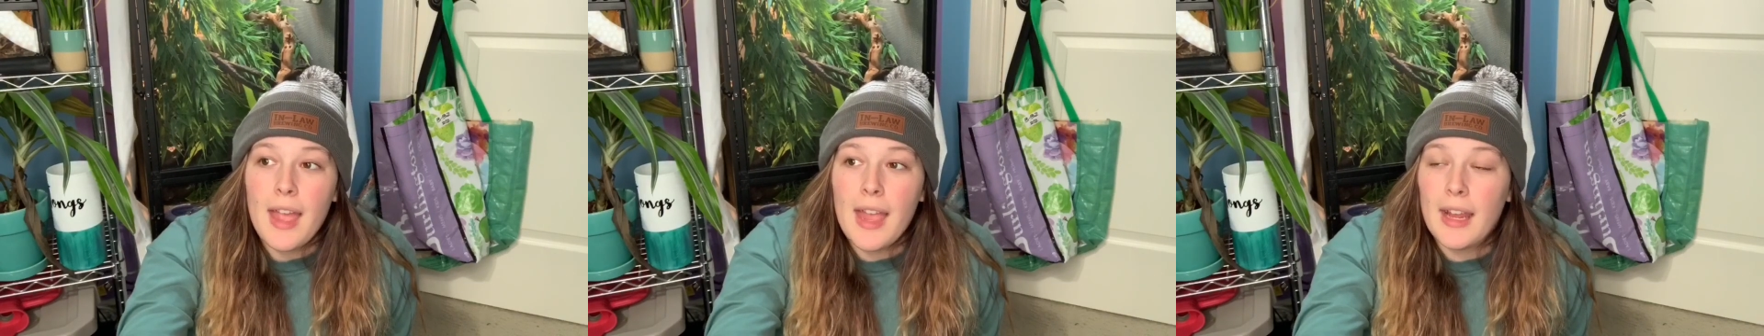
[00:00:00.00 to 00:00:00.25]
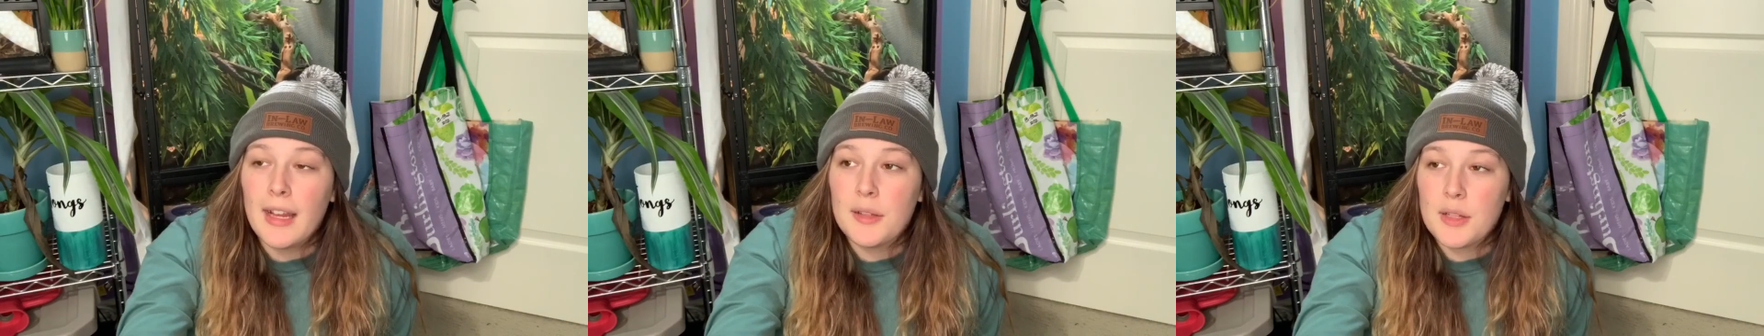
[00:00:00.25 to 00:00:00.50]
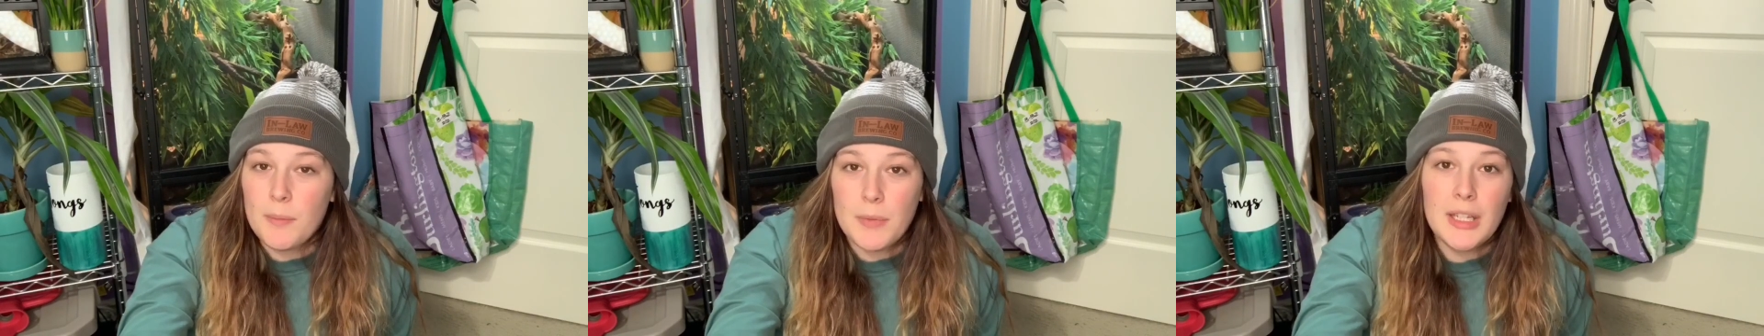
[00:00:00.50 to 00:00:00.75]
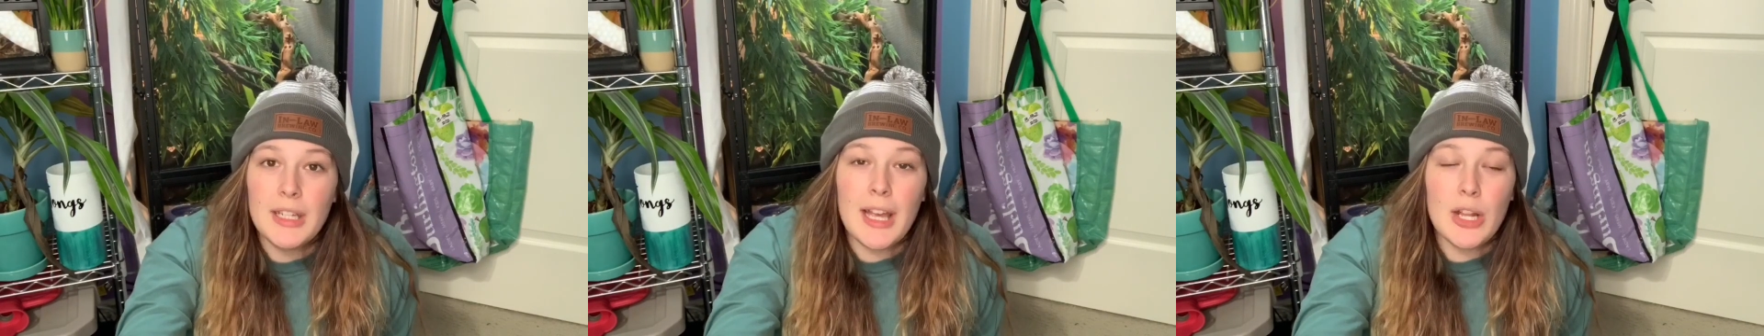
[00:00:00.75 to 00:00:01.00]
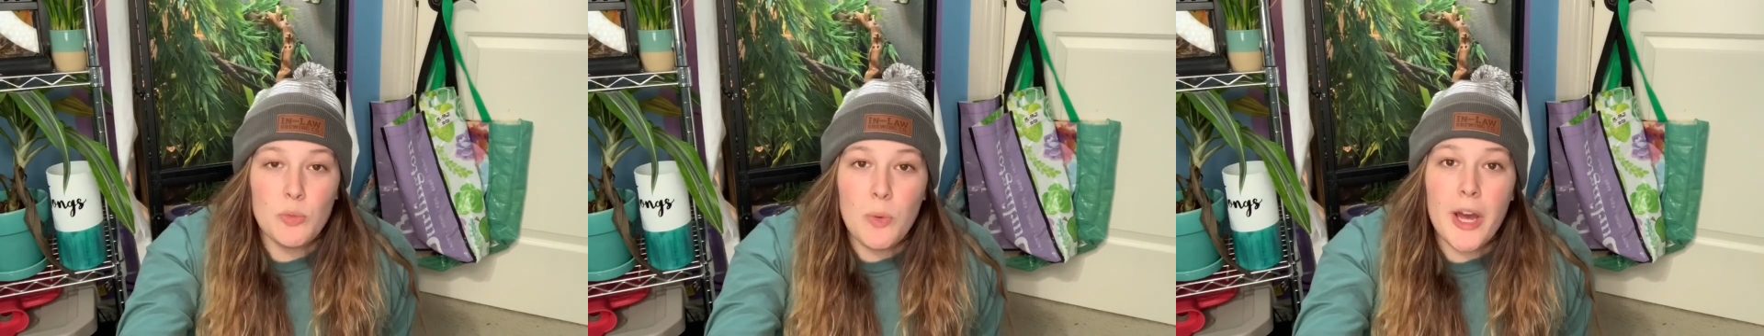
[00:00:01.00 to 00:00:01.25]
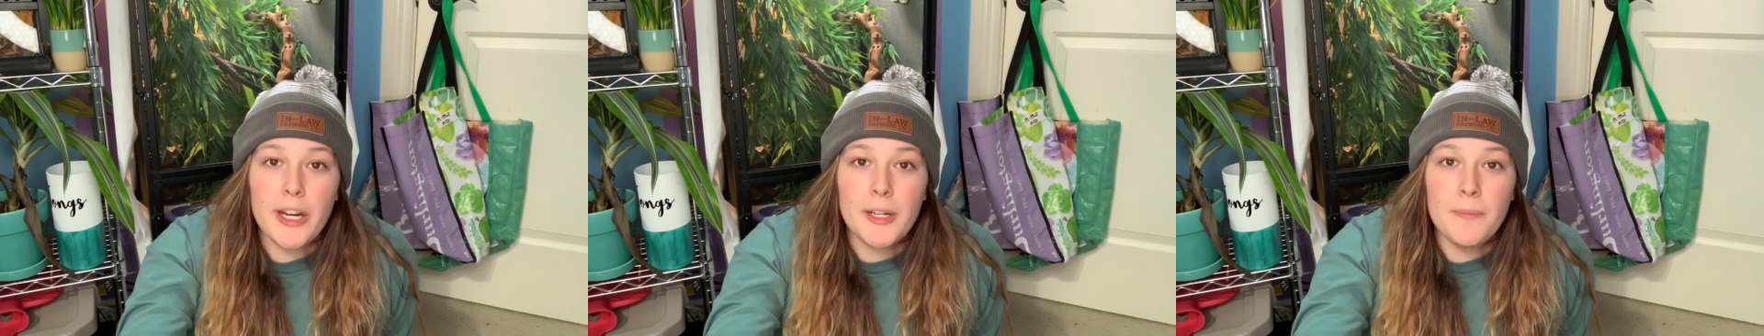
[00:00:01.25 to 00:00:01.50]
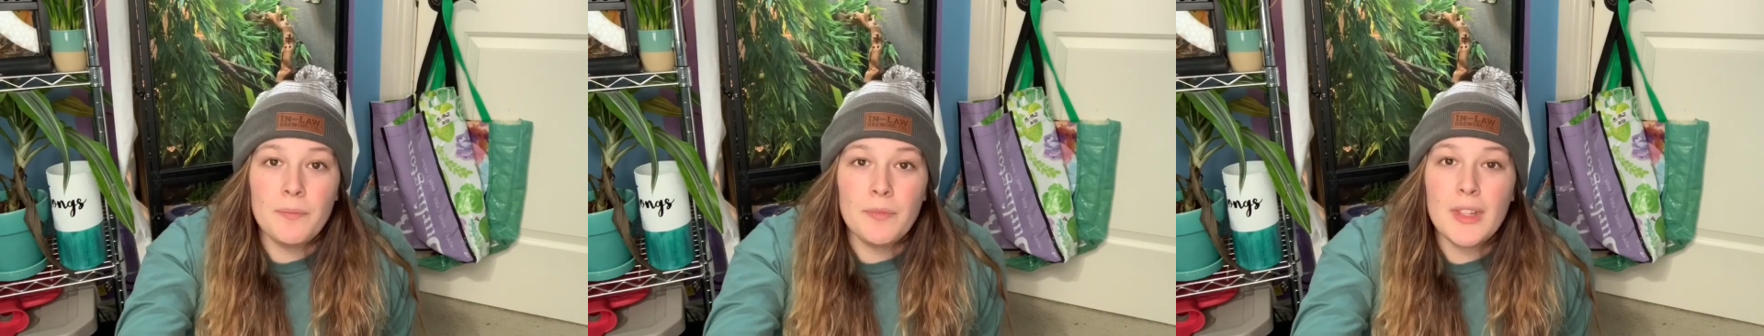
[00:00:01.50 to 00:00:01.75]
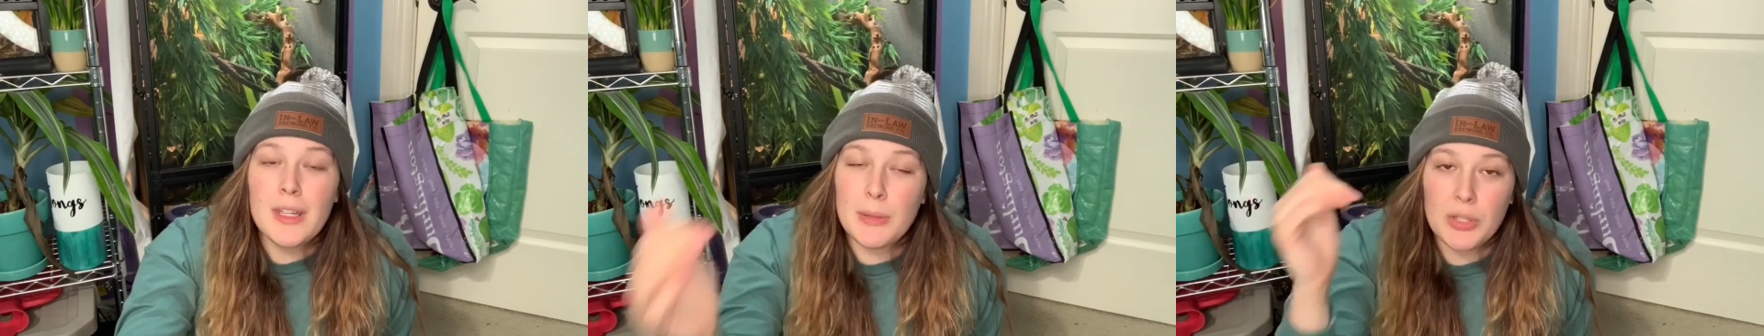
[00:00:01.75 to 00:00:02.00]
and something to catch water,
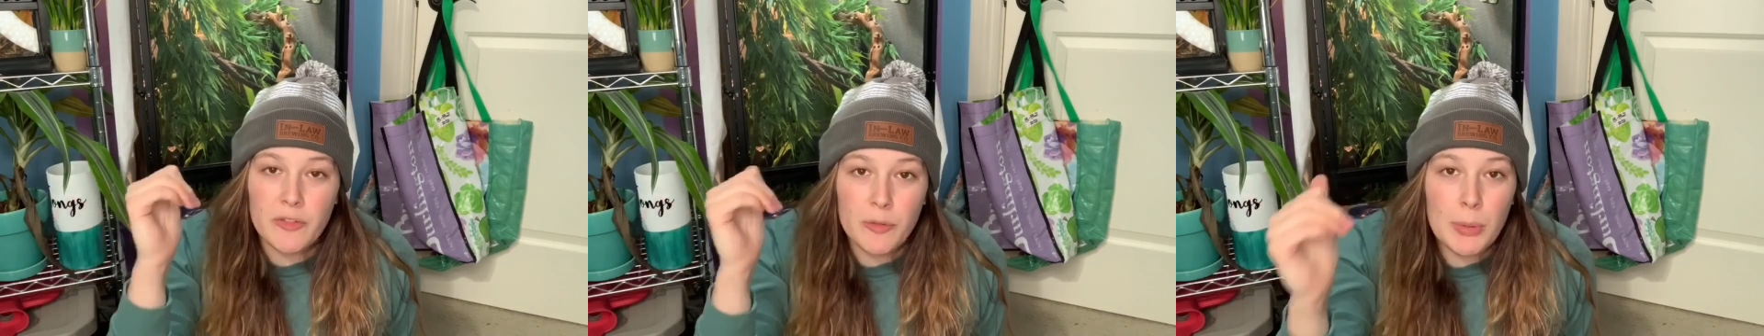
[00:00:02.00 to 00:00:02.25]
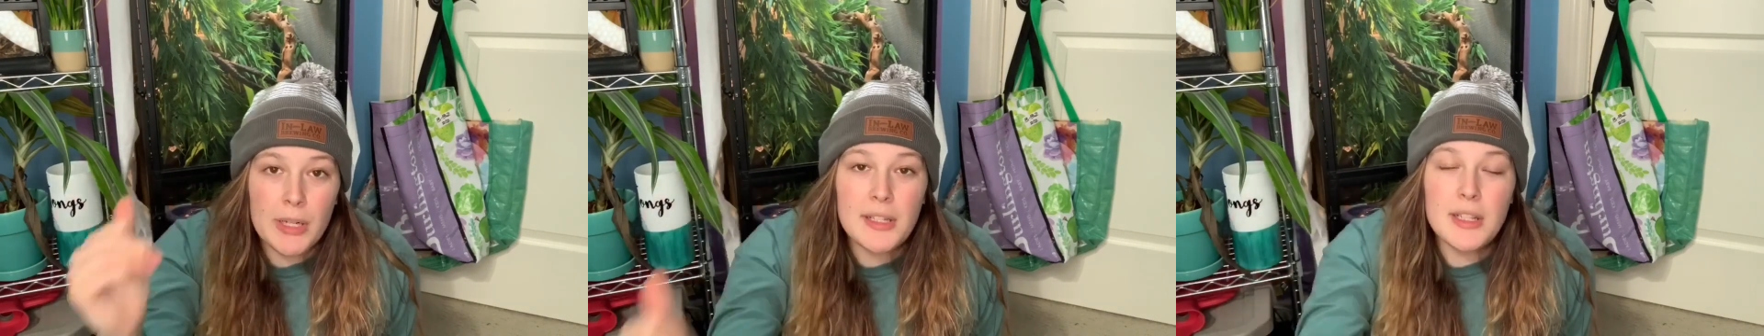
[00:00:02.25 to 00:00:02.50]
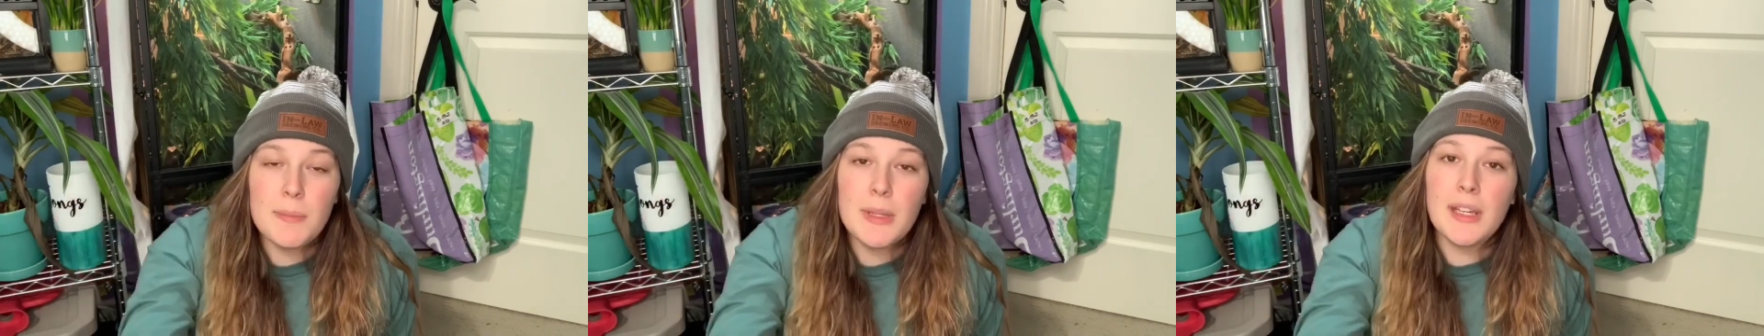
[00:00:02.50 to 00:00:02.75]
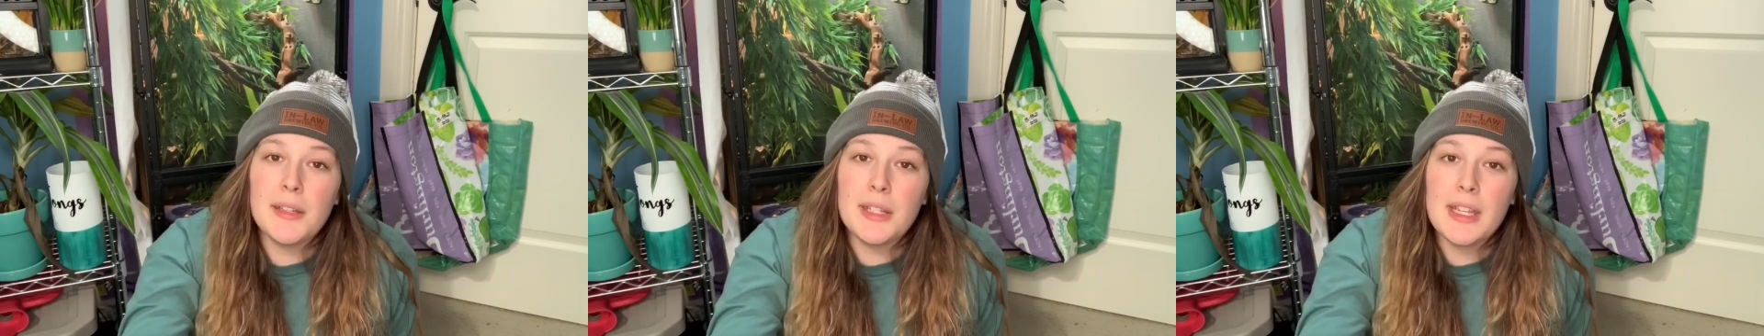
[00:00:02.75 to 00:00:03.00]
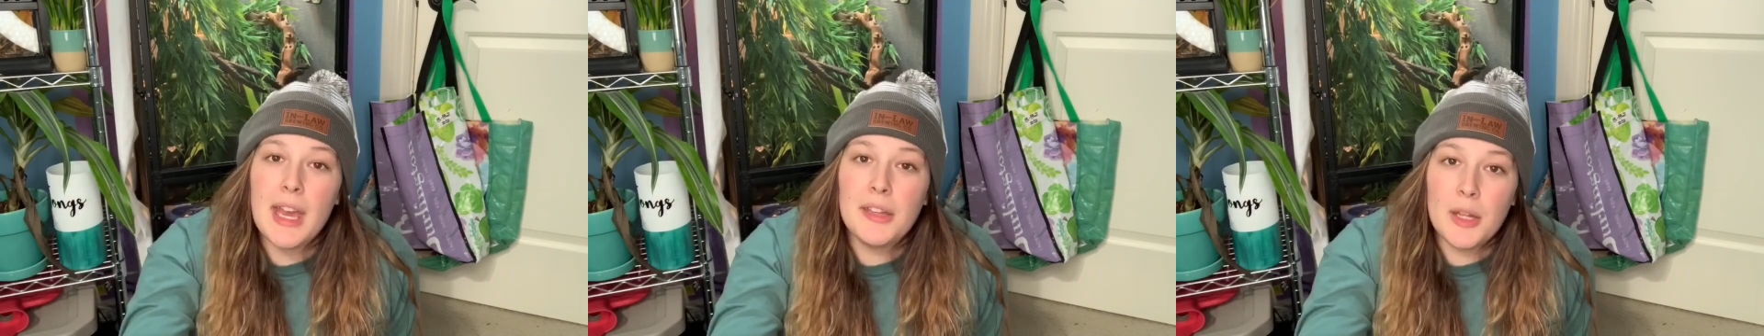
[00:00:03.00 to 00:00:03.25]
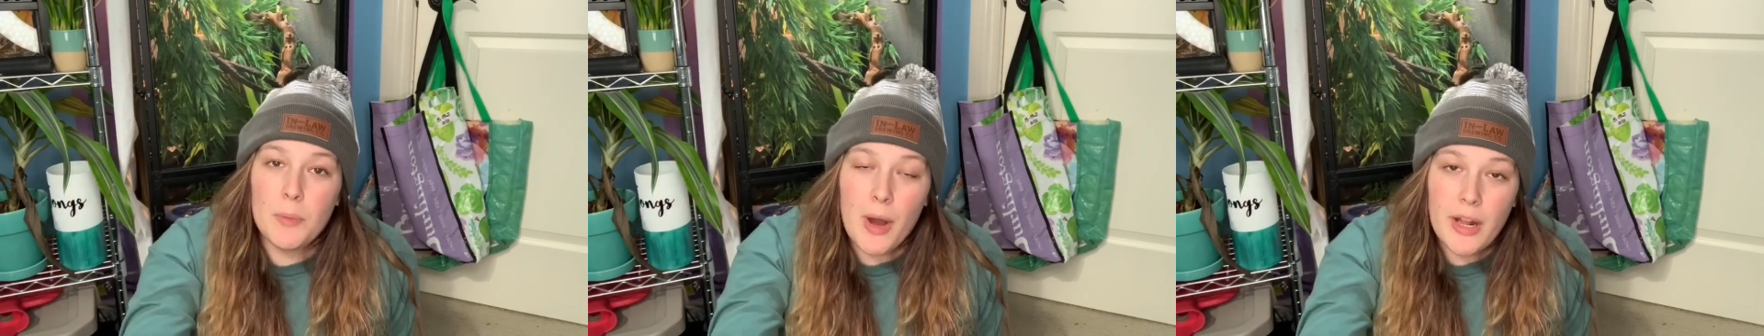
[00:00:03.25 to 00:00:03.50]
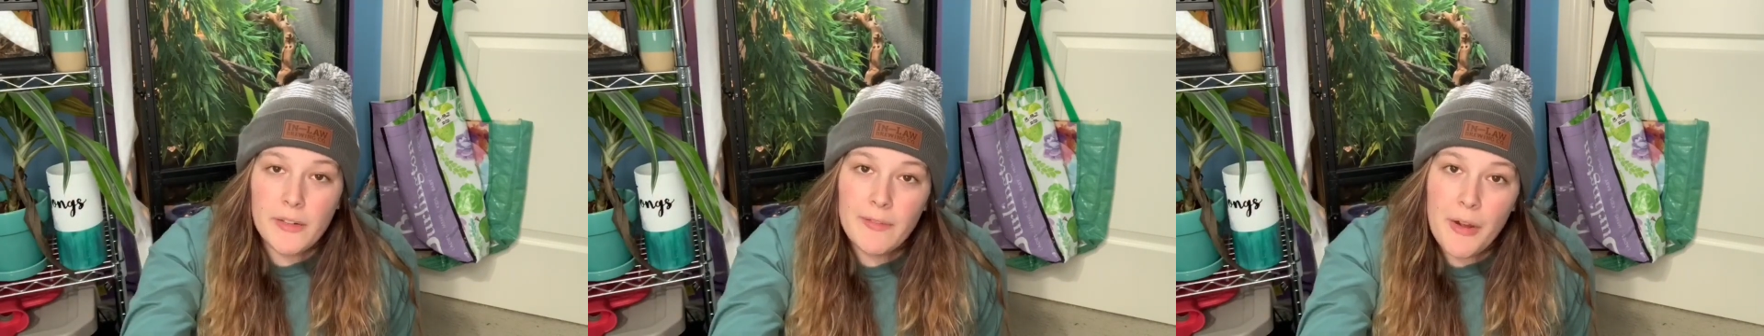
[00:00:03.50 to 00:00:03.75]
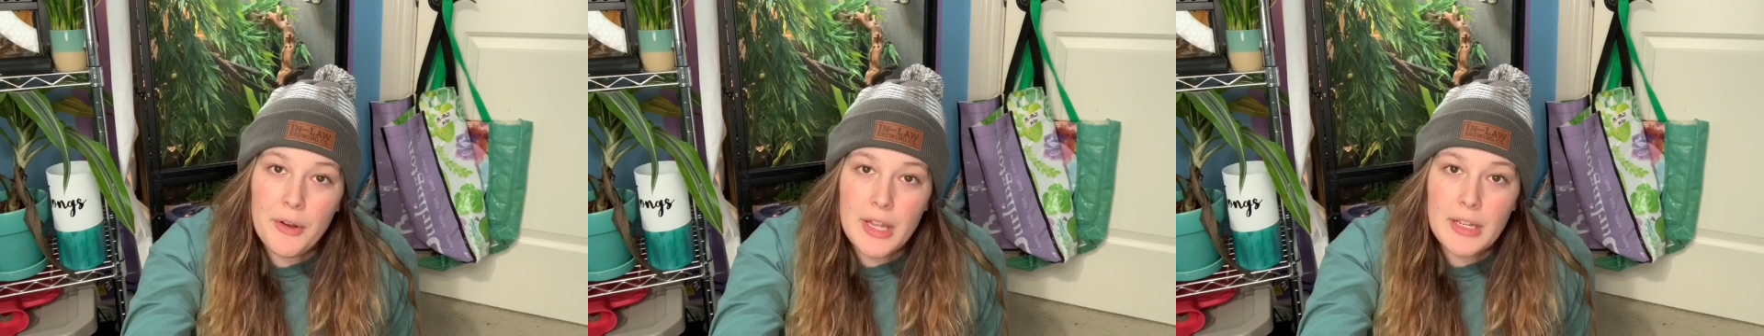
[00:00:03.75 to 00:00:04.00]
especially for Percy because he has a water
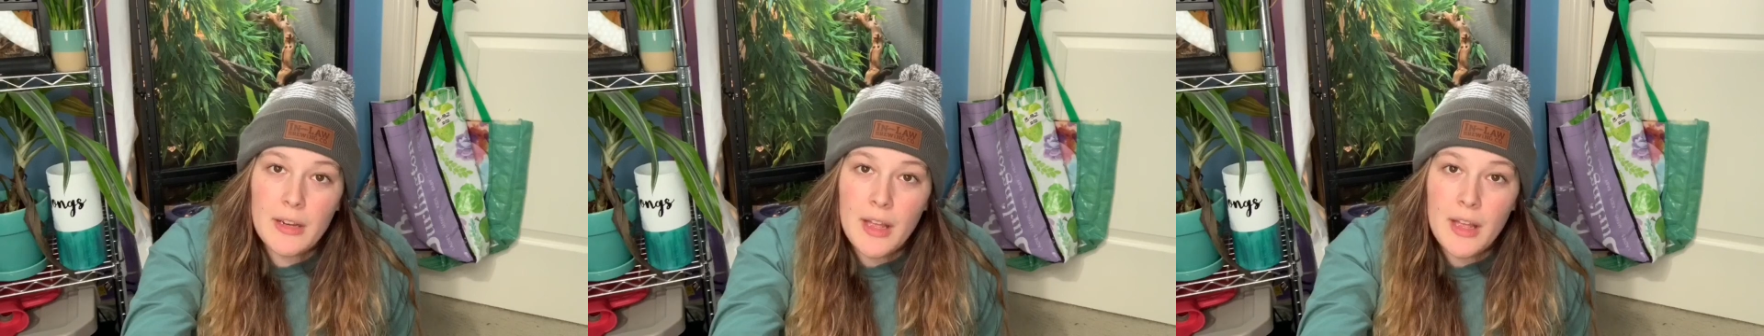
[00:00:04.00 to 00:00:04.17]
fountain